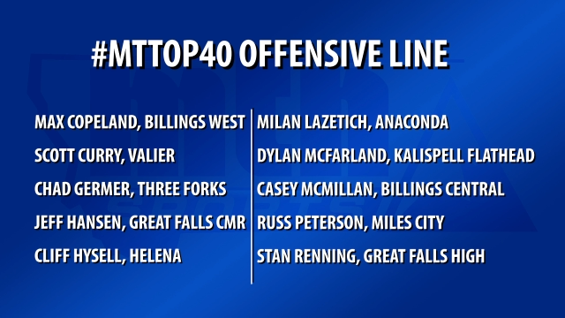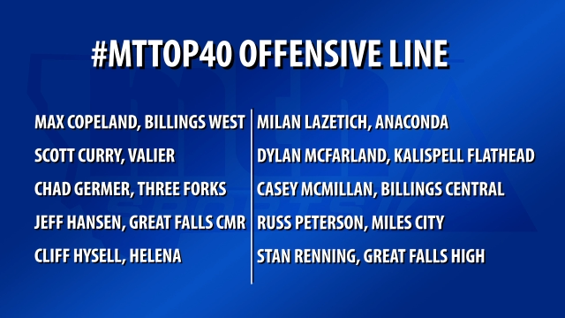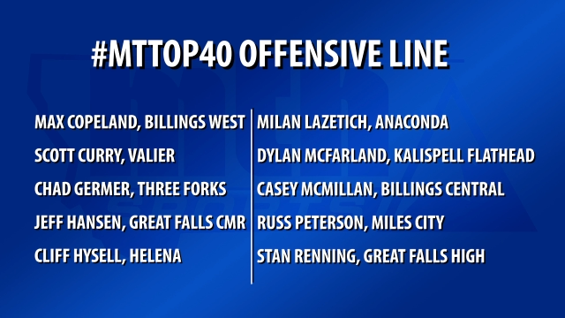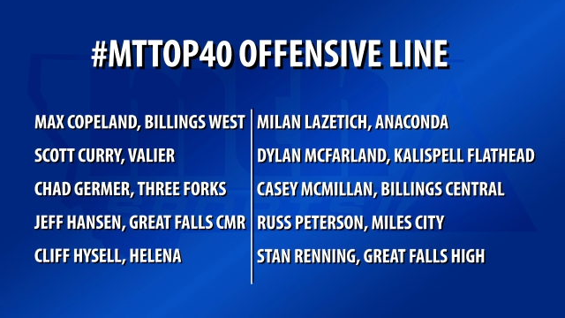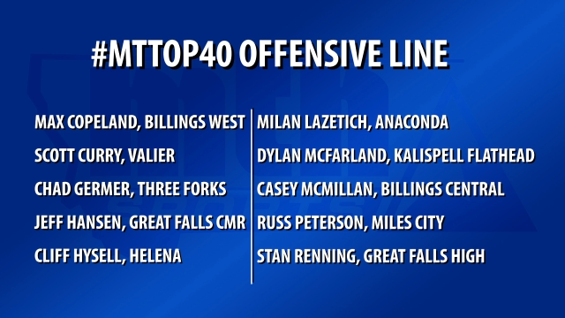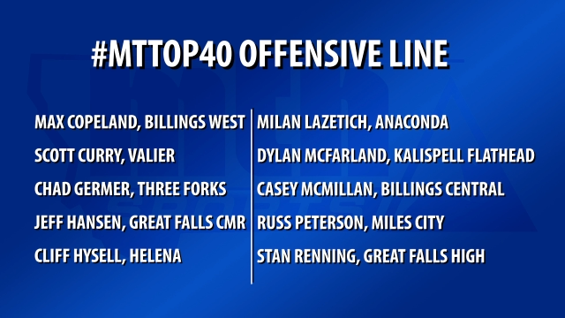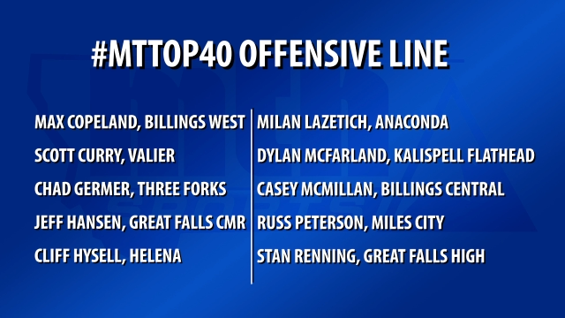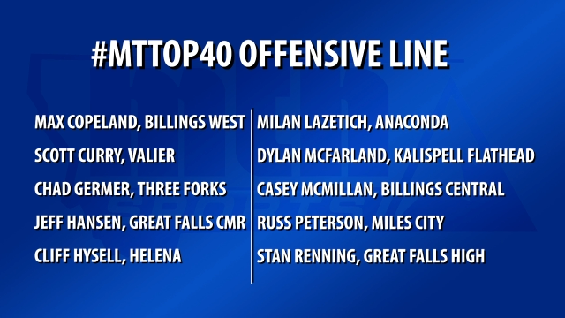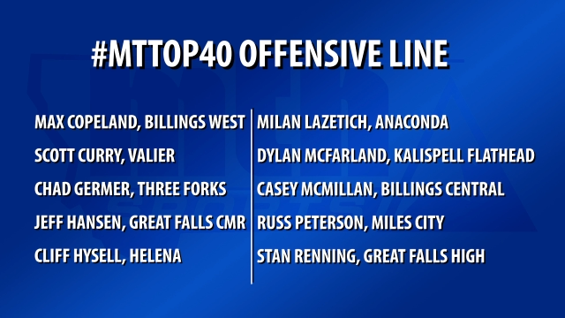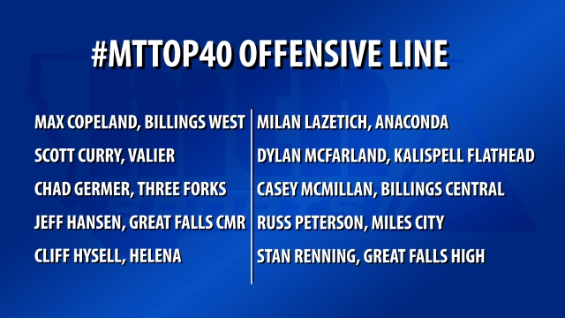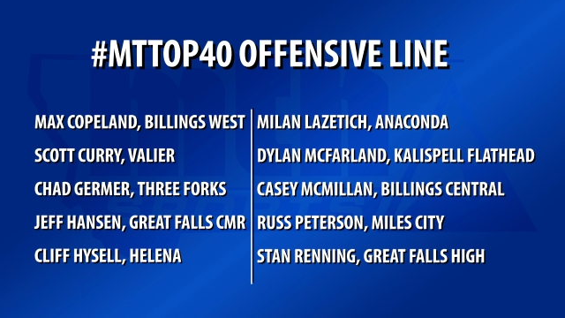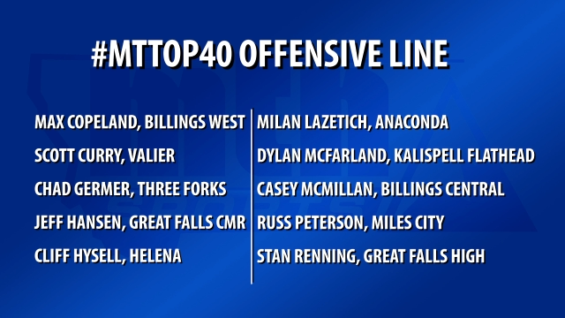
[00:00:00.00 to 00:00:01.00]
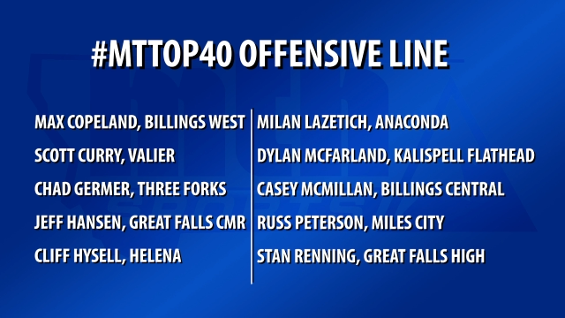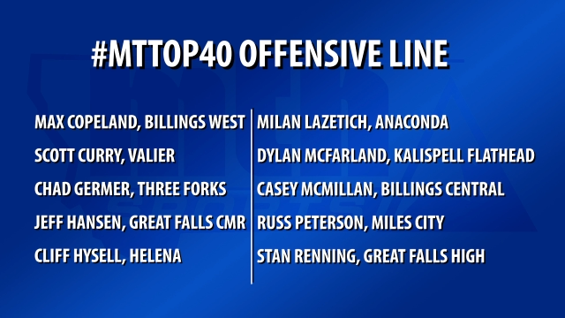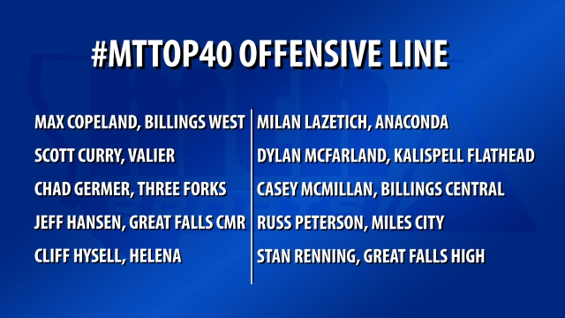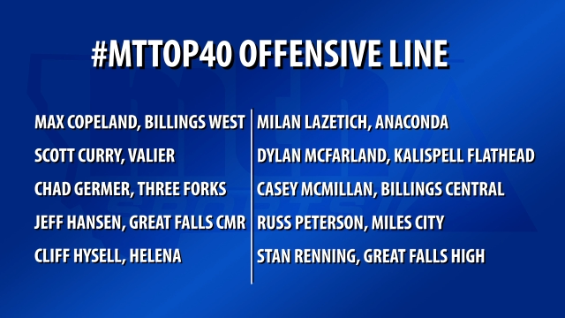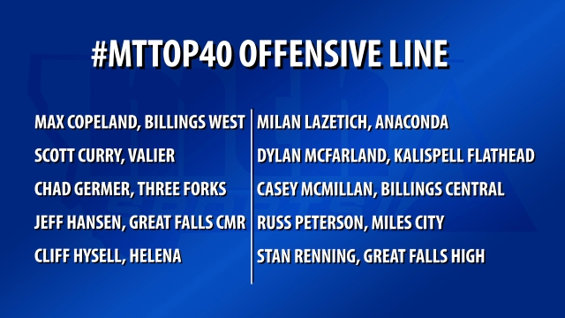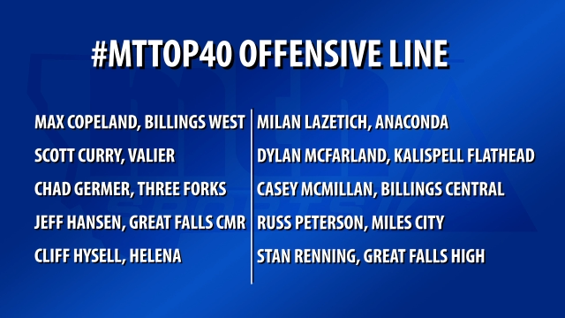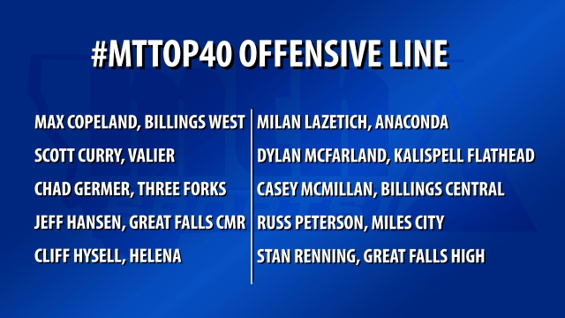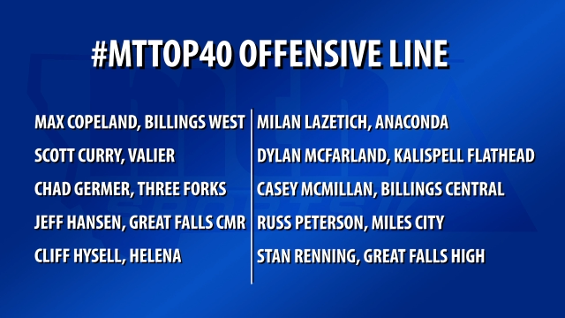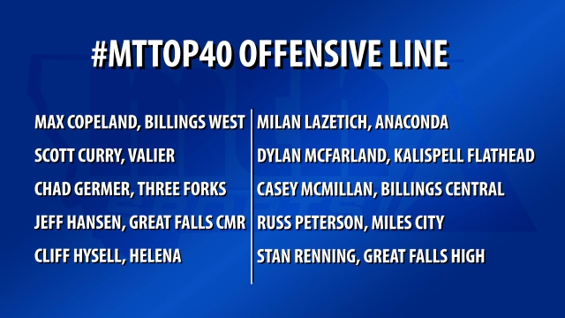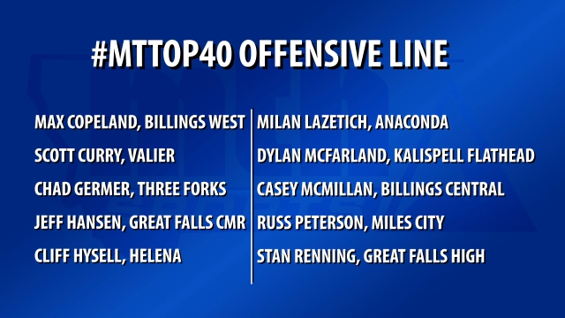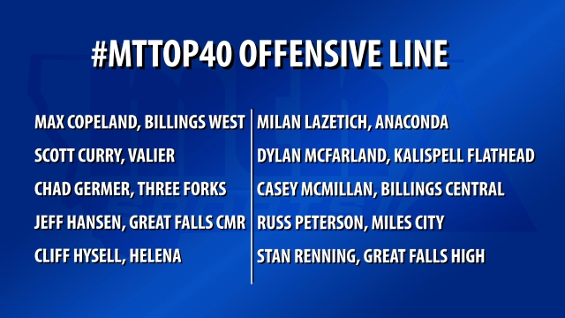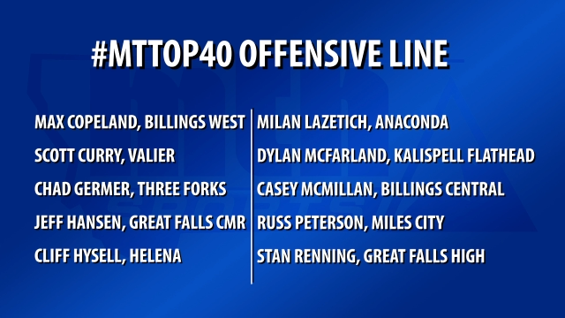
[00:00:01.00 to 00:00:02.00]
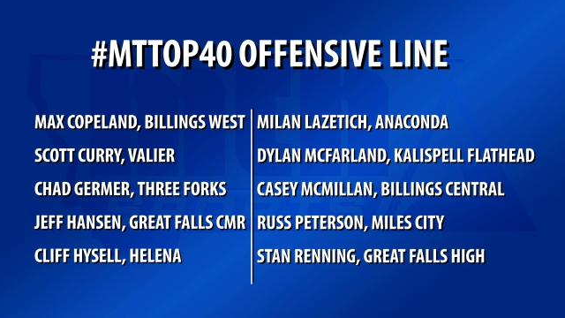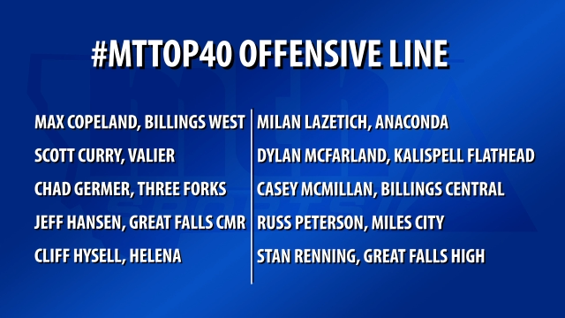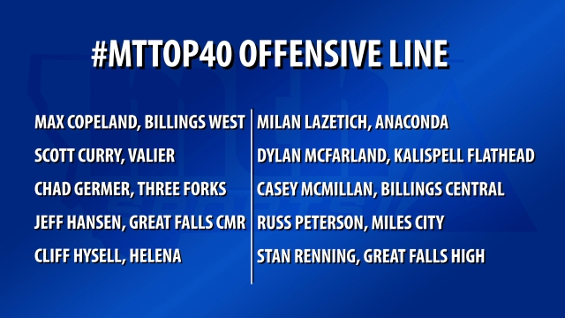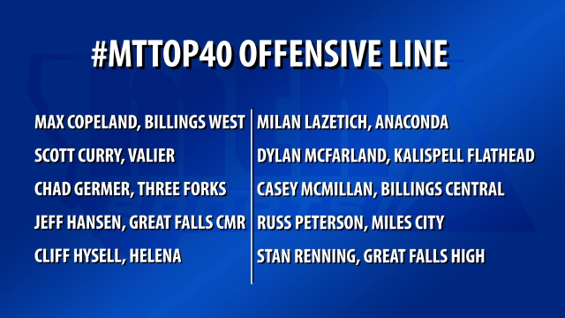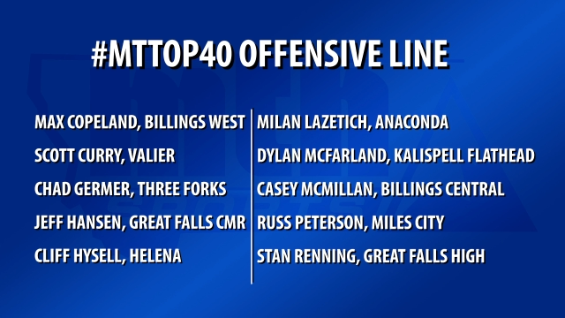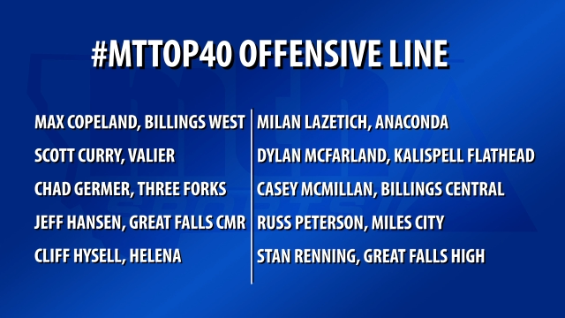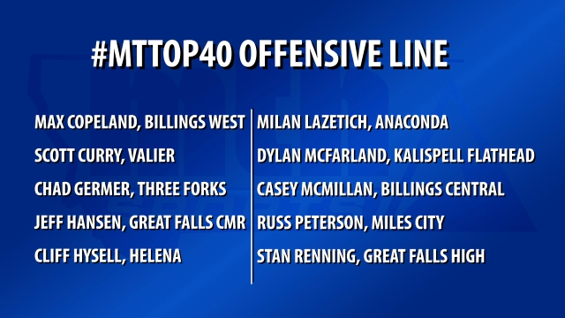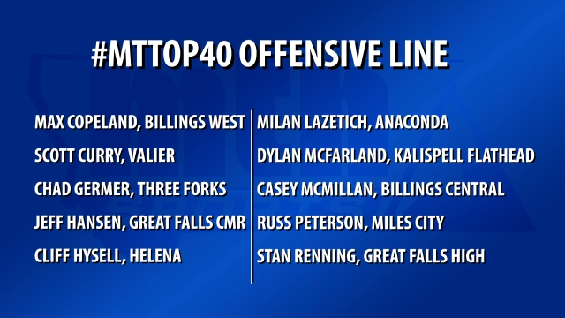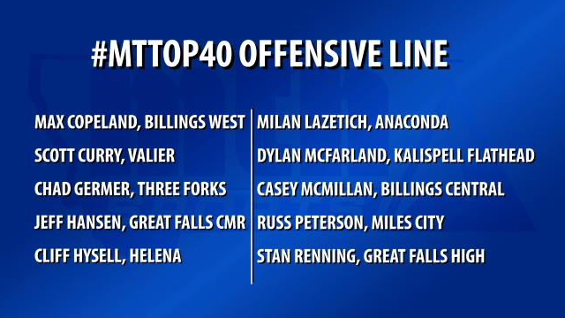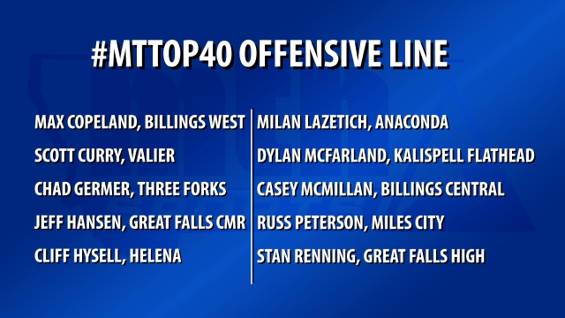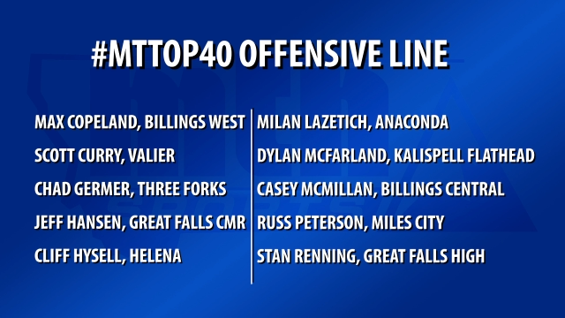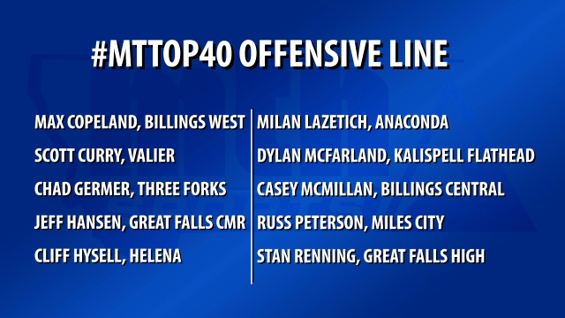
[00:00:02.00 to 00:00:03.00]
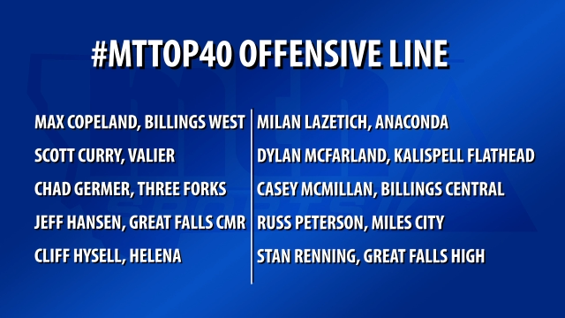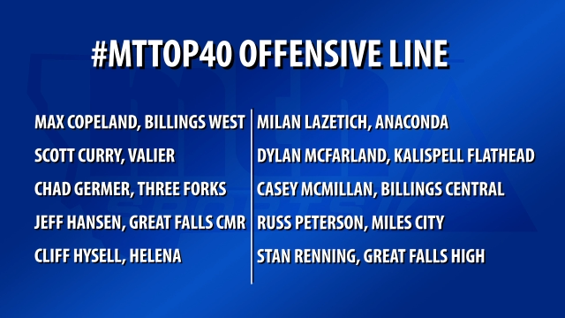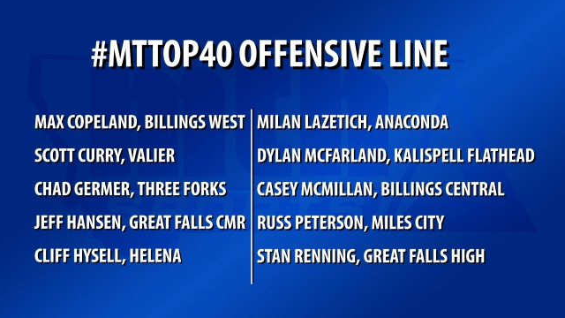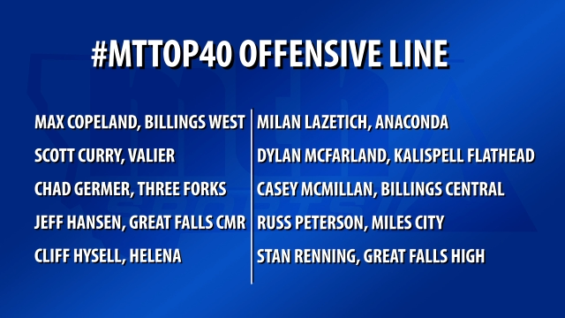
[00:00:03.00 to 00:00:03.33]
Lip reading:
No face is visible, so there are no lips to read.